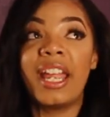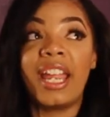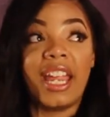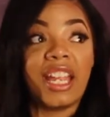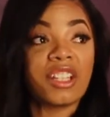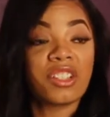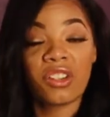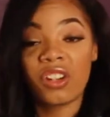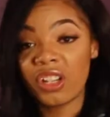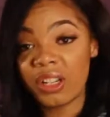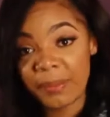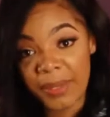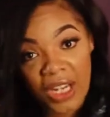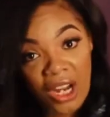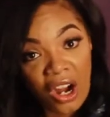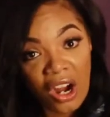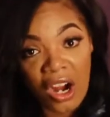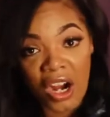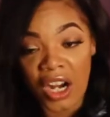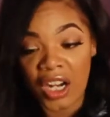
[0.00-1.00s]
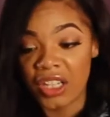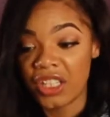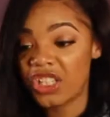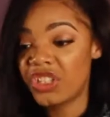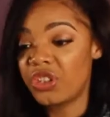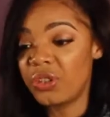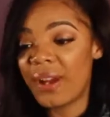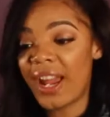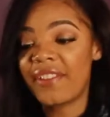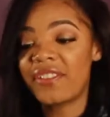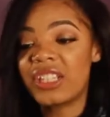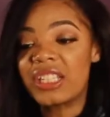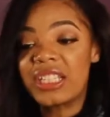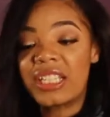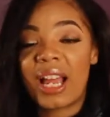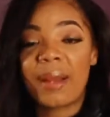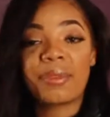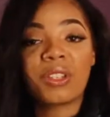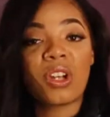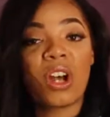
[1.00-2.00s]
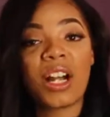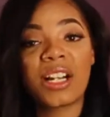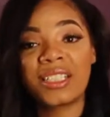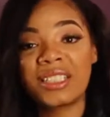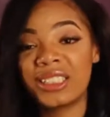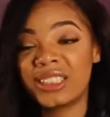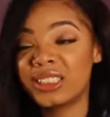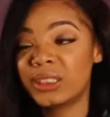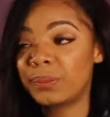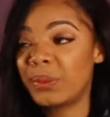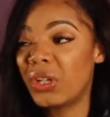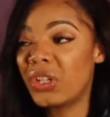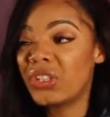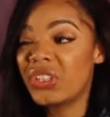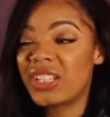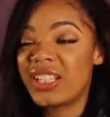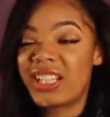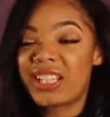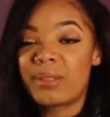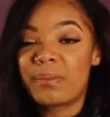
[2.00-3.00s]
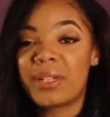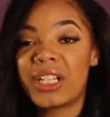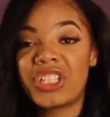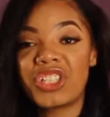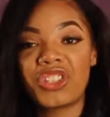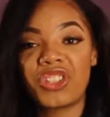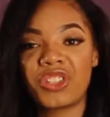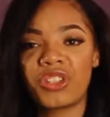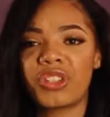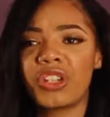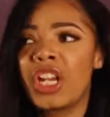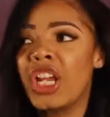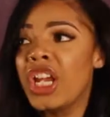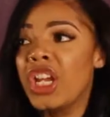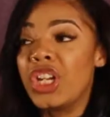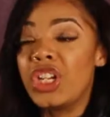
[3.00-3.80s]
It's going to be hard that you have to stop talking to this person as much as you're